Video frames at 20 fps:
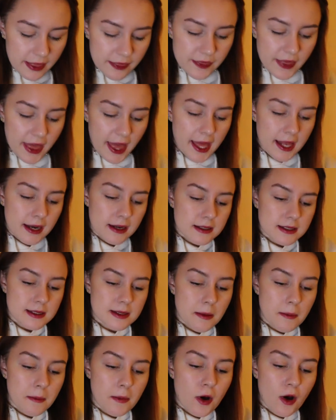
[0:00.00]
Then
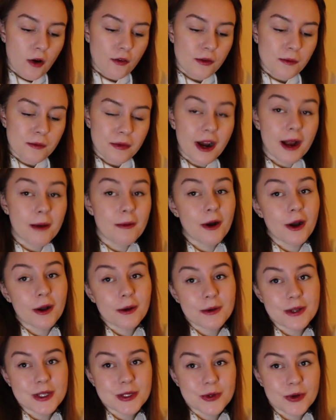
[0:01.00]
some more from
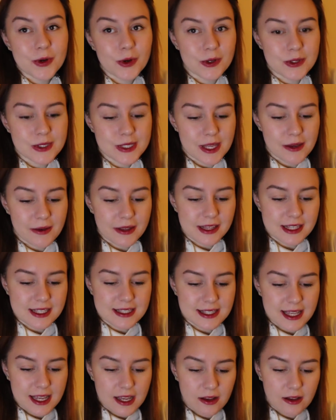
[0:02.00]
Primark which were also in the
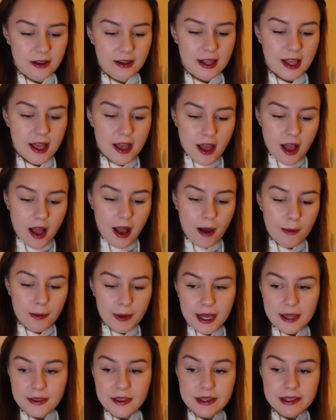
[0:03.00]
sale are
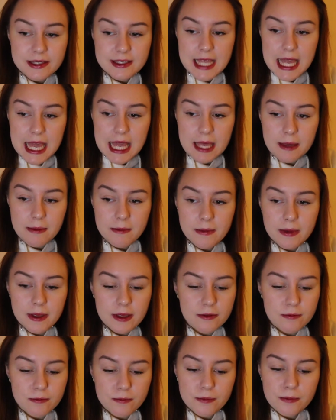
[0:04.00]
by the same
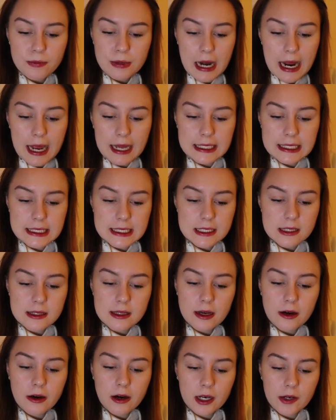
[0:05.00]
brand,
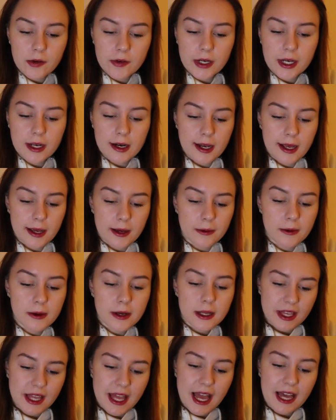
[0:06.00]
the Holla and Glow,
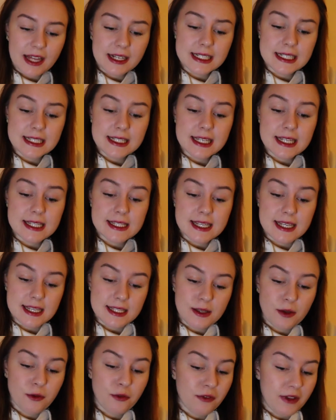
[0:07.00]
and this
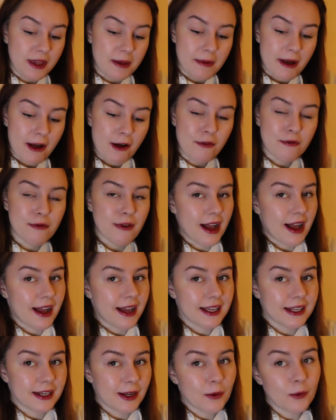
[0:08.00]
is a female
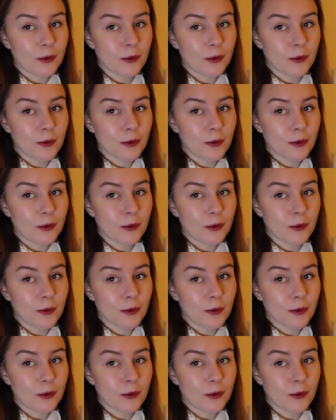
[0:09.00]
fine